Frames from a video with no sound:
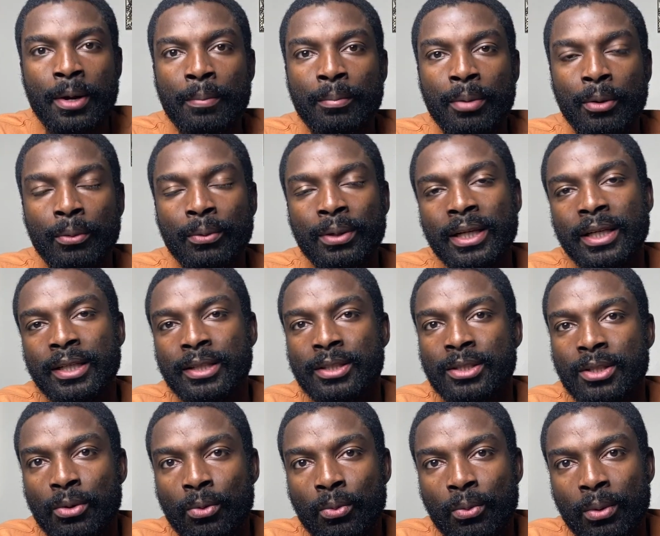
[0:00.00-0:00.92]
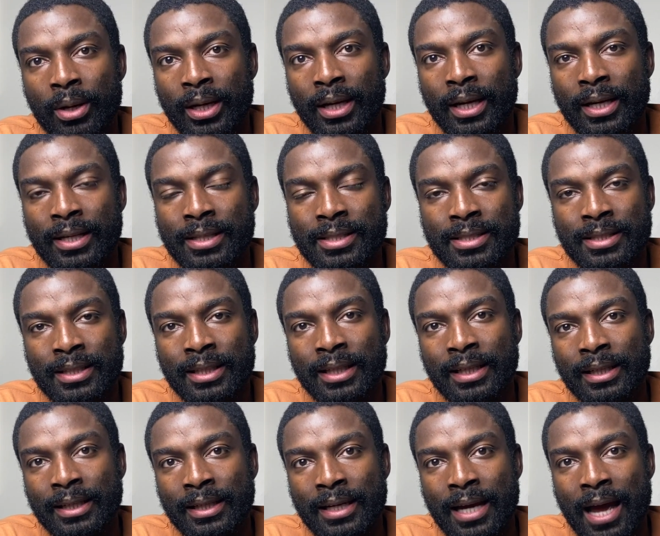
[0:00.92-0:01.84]
But we need to wait and
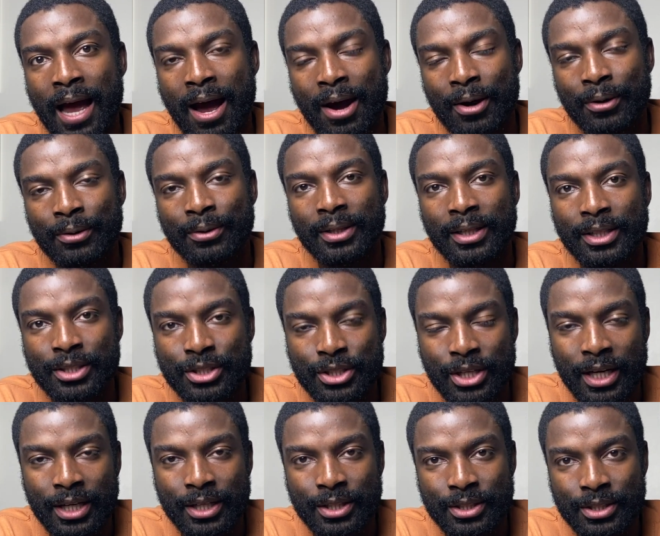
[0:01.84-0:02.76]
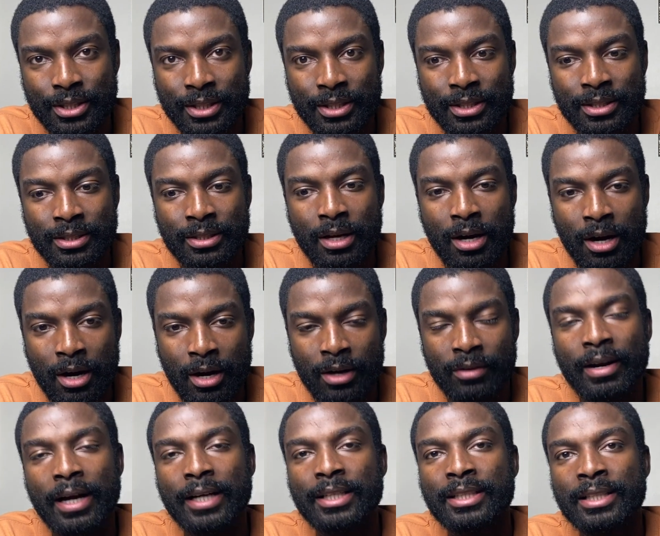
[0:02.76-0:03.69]
see how these changes
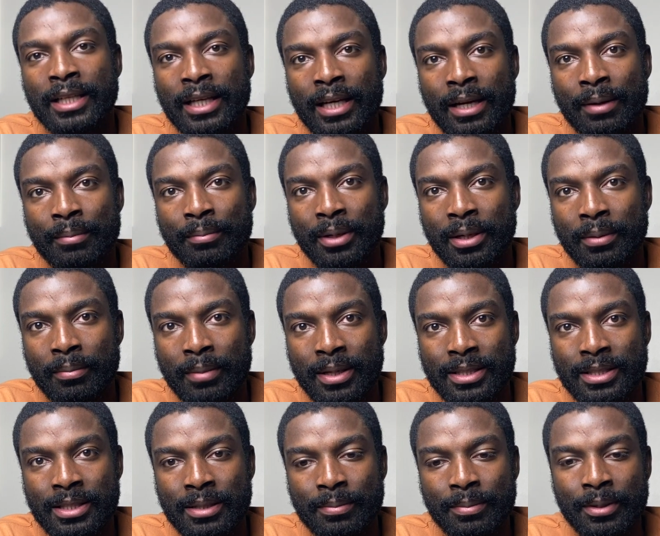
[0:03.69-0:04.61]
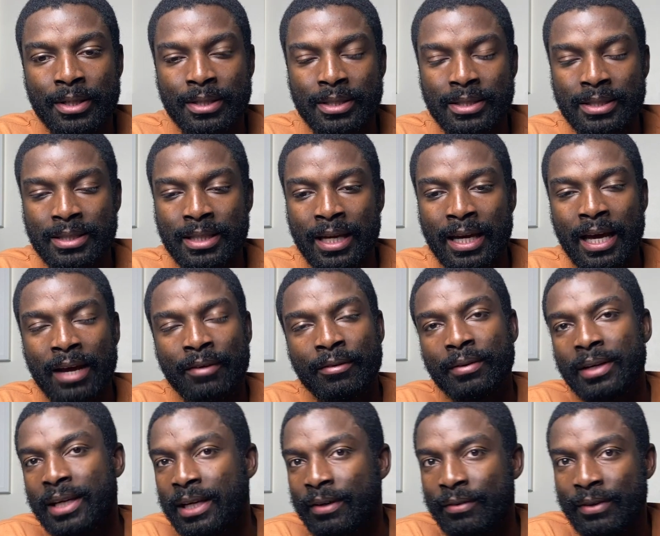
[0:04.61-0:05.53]
are actually implemented, because they
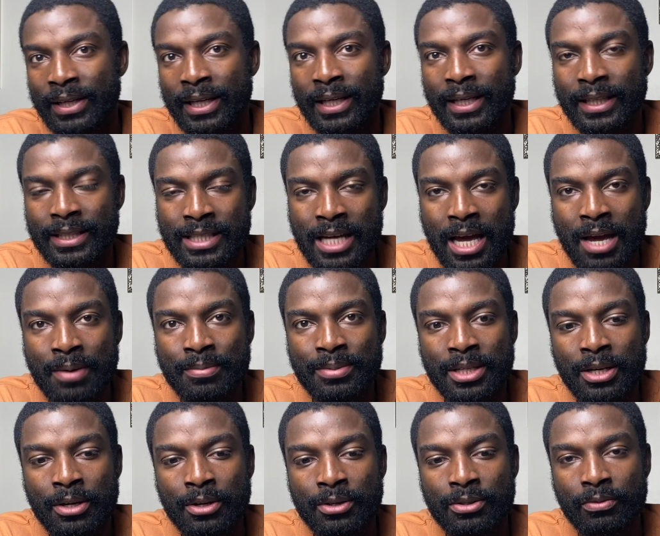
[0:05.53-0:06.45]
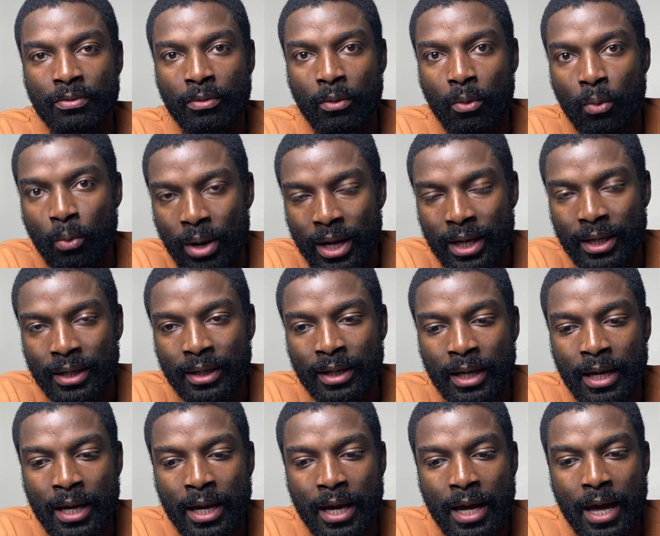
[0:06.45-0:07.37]
haven't given any timescales for when
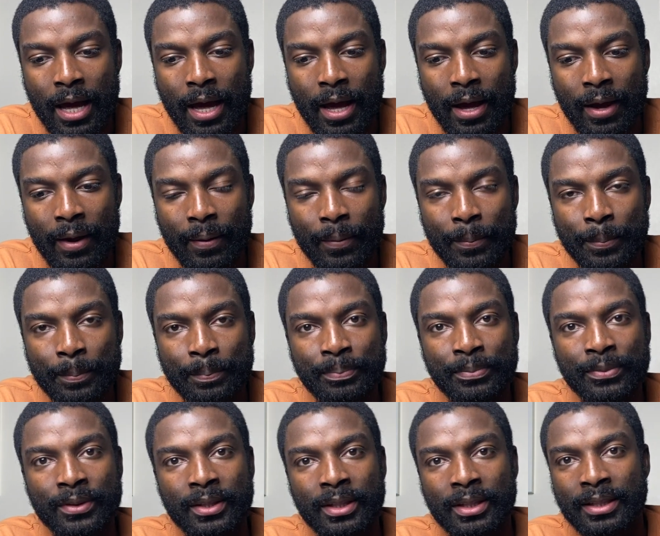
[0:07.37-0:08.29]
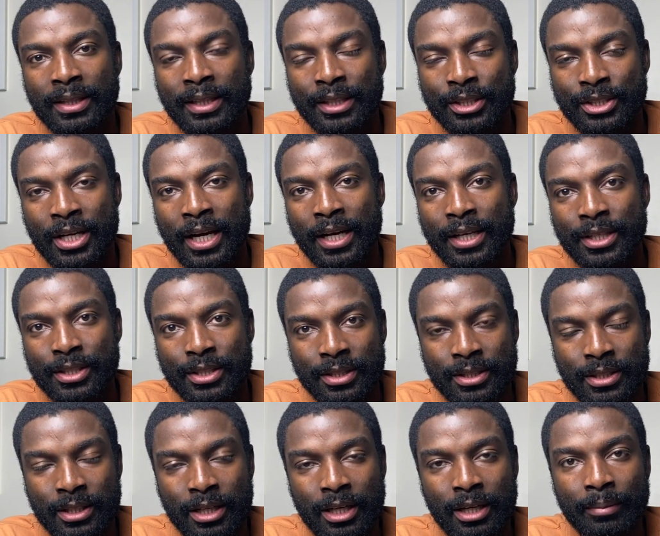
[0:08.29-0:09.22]
these
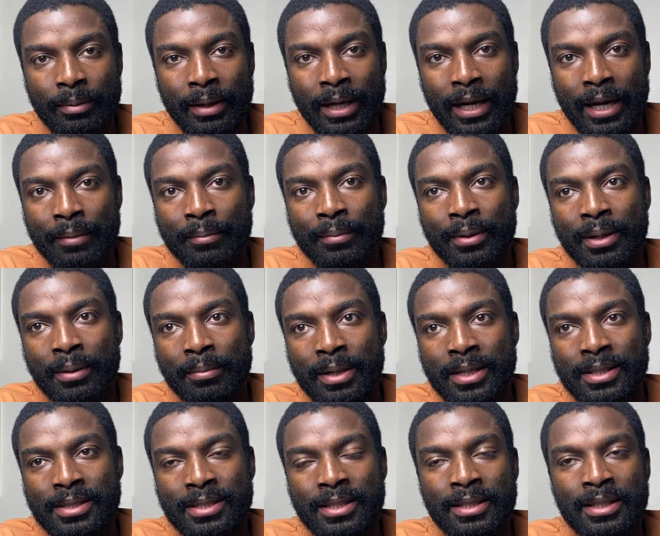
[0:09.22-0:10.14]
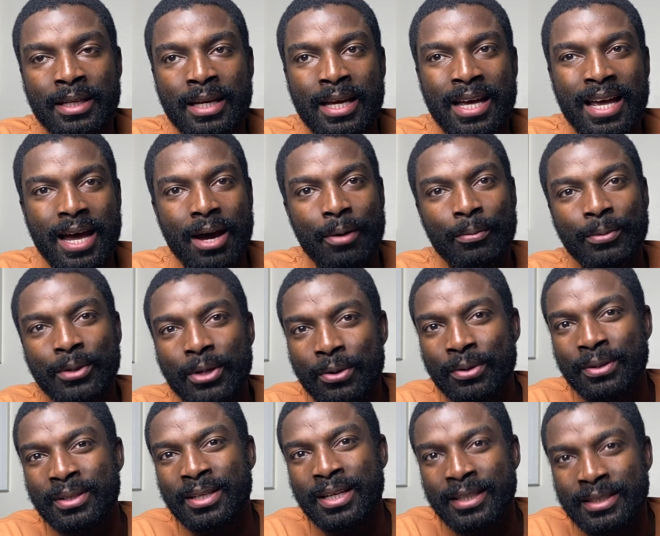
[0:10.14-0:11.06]
changes are going to be implemented, and we
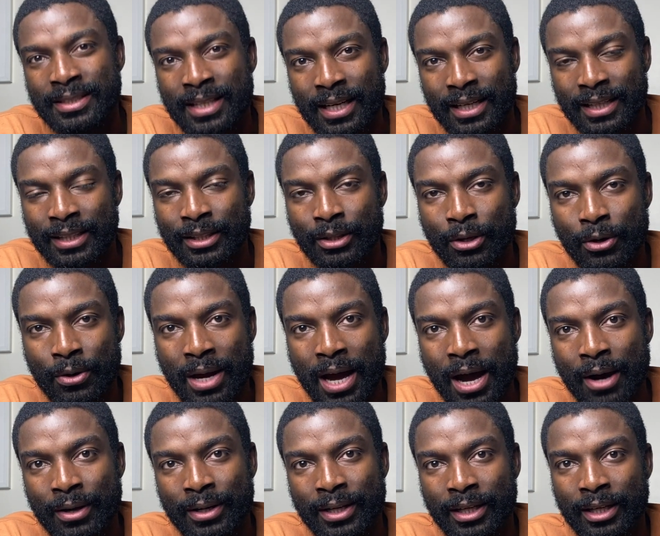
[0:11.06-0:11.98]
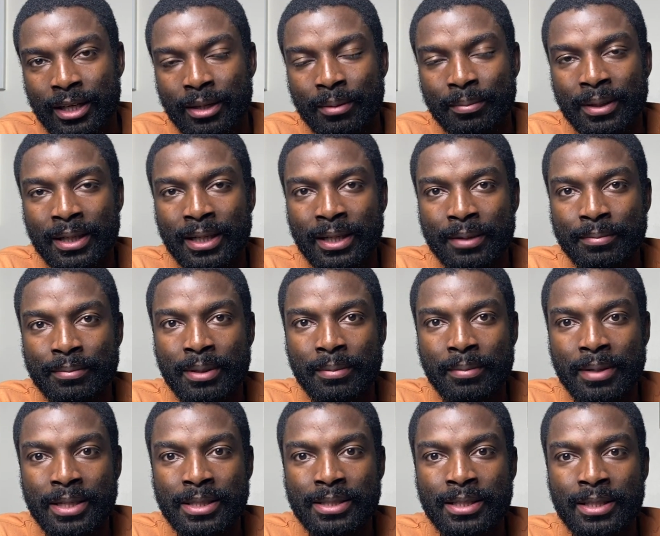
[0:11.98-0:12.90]
don't exactly know how they're going to be
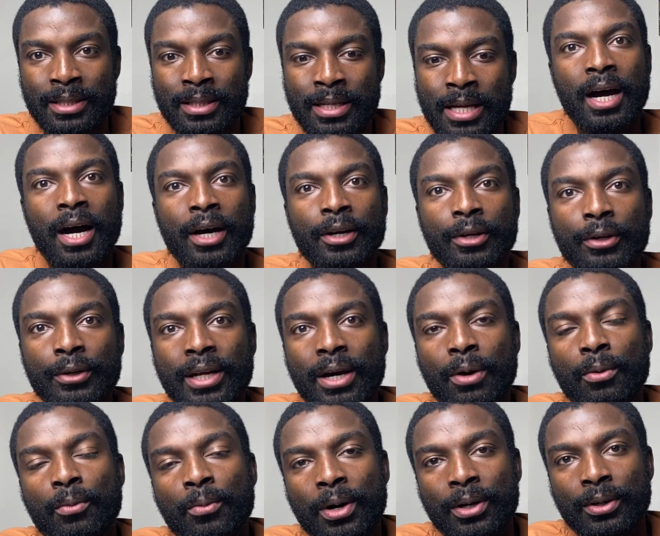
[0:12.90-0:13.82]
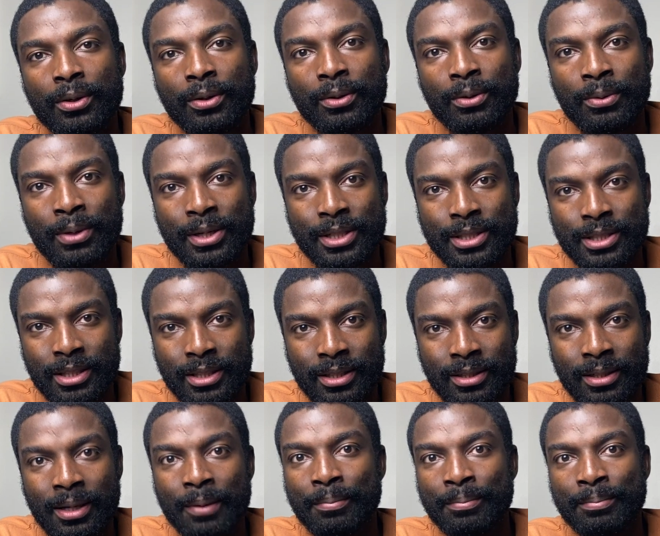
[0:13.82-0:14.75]
implemented. I know that one
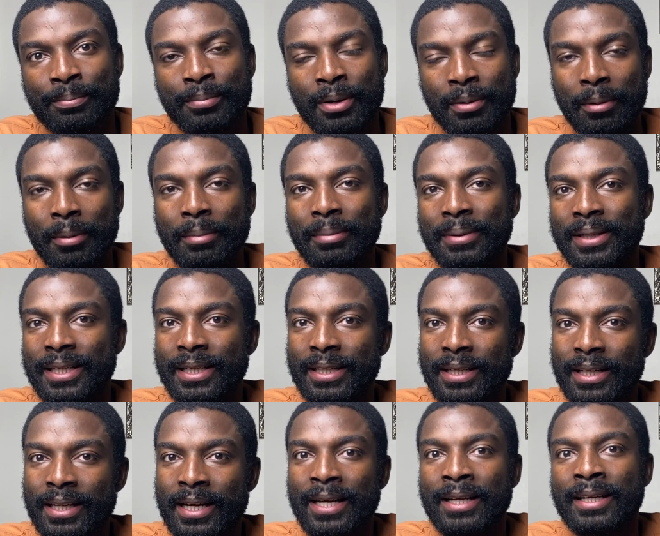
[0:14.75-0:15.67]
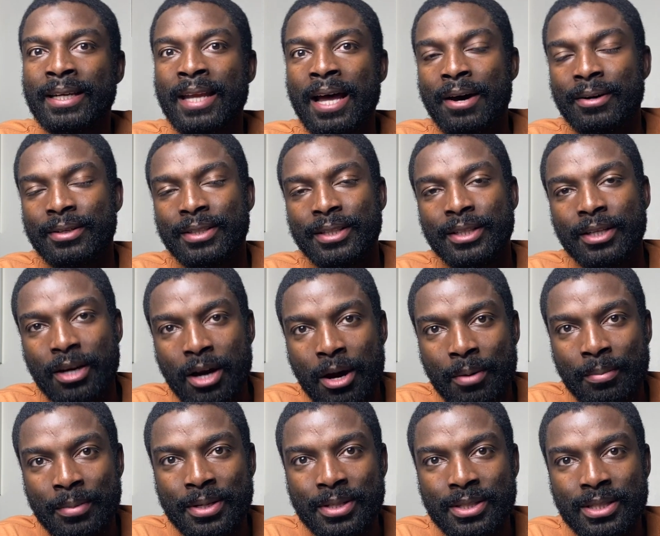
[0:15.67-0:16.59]
question I'm probably going to get down in the
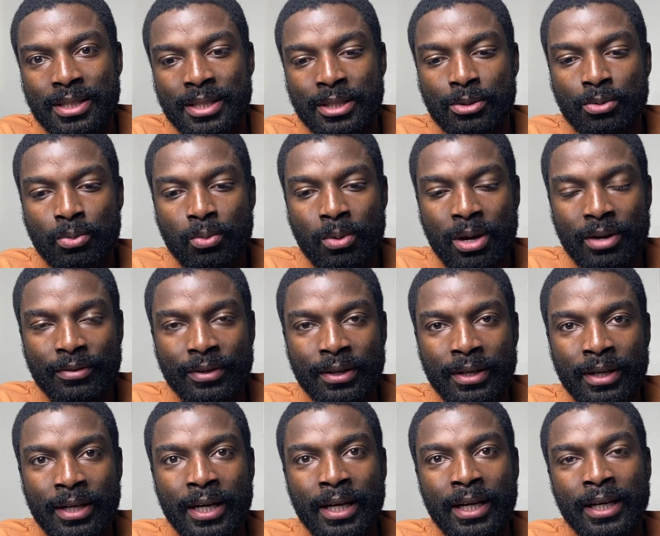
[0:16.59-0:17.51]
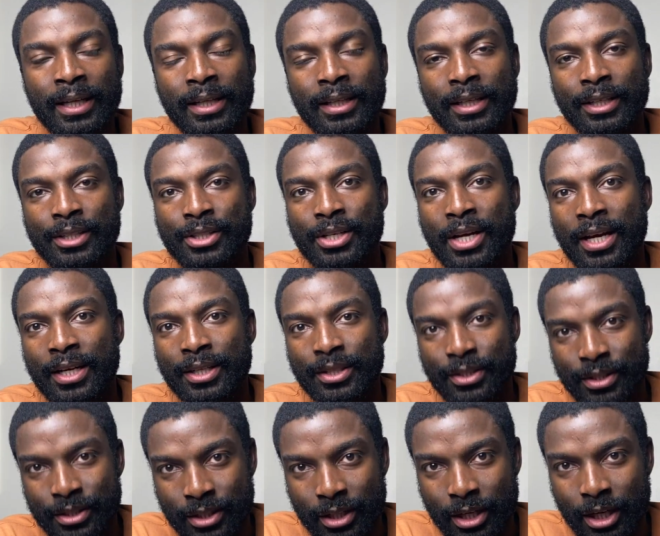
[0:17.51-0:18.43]
comments is whether these
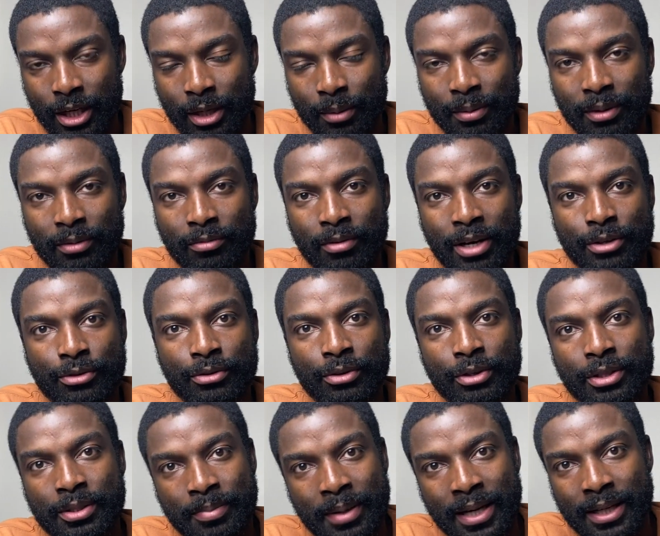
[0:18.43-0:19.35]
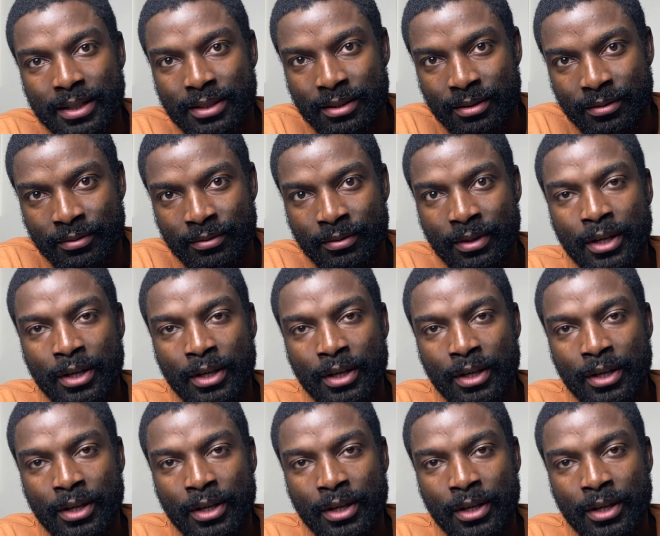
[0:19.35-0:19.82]
changes are going to be retrospective.